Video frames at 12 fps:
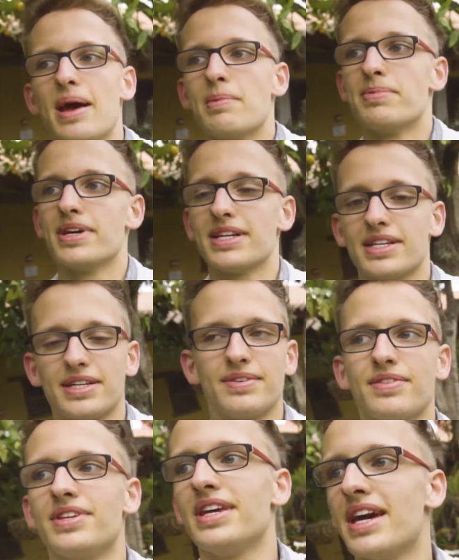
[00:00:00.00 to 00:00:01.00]
But
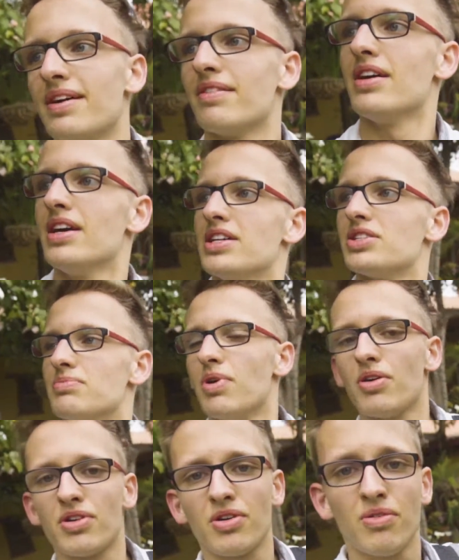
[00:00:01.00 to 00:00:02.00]
yeah,
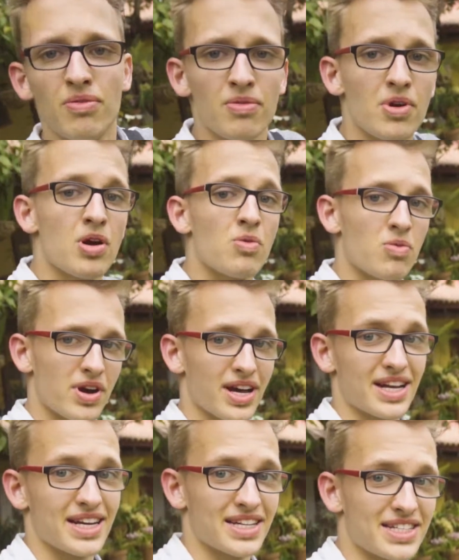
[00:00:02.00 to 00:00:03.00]
tomorrow we're
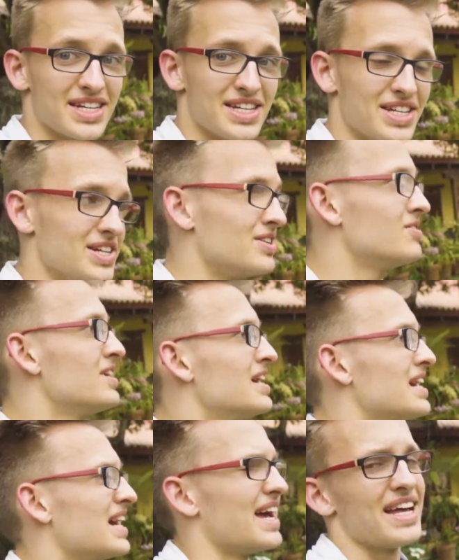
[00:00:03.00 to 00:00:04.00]
gonna continue
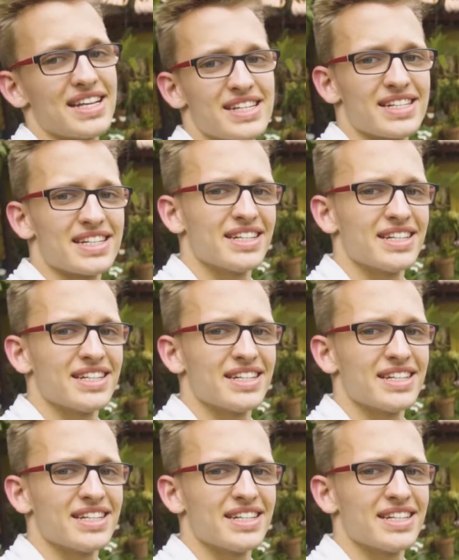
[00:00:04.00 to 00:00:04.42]
and